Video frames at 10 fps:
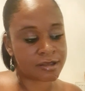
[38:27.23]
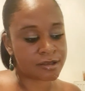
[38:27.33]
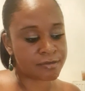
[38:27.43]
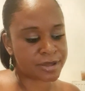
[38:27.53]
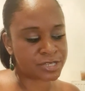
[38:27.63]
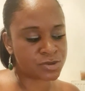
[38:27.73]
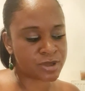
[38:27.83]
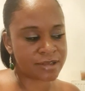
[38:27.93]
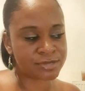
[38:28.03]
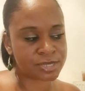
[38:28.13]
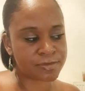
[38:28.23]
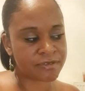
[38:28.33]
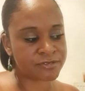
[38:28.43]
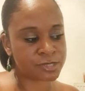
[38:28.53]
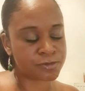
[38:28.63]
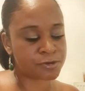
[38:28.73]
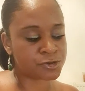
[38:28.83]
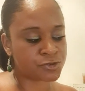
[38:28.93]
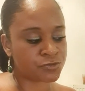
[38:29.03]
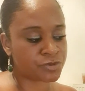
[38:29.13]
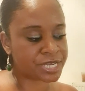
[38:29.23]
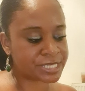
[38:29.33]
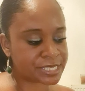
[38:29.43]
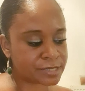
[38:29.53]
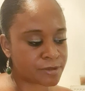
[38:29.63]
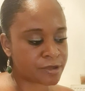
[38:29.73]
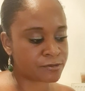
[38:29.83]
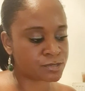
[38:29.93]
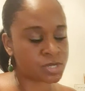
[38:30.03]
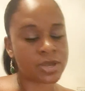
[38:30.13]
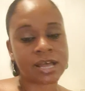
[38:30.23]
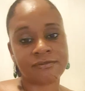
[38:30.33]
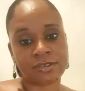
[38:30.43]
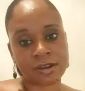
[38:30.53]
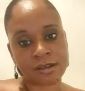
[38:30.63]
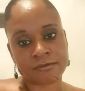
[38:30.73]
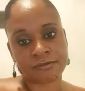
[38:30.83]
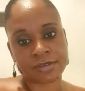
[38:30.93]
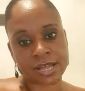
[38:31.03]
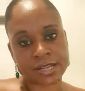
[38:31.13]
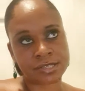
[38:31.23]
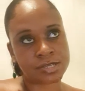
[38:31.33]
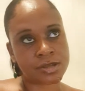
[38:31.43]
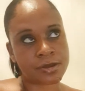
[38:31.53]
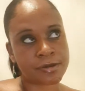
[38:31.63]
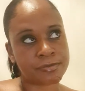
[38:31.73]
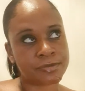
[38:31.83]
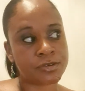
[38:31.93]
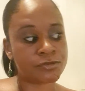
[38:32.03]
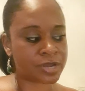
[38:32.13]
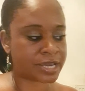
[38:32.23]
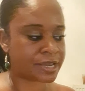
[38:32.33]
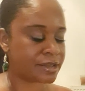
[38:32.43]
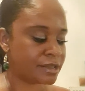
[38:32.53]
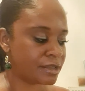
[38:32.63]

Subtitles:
I do have some other spiritual readings, but I also have love and career,